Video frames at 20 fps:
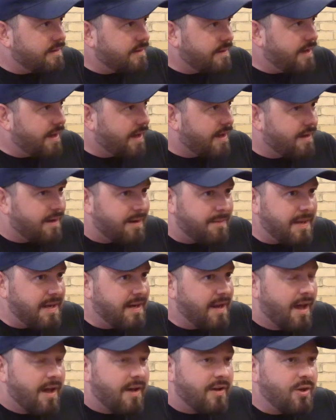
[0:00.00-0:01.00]
Yeah, I
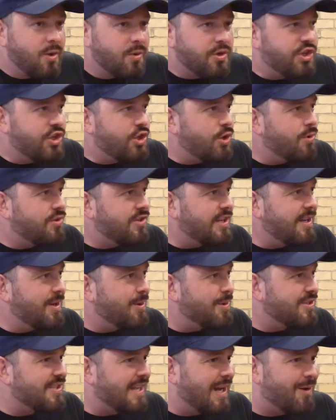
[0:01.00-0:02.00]
mean, you're shooting
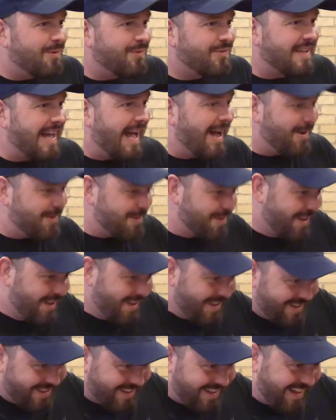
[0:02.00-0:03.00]
yourself down
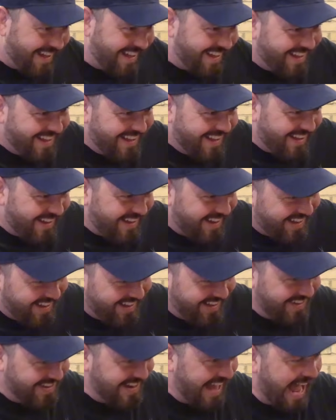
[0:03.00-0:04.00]

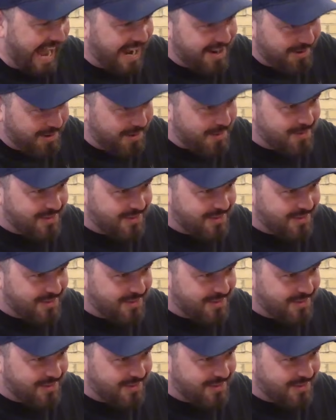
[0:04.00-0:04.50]
an angled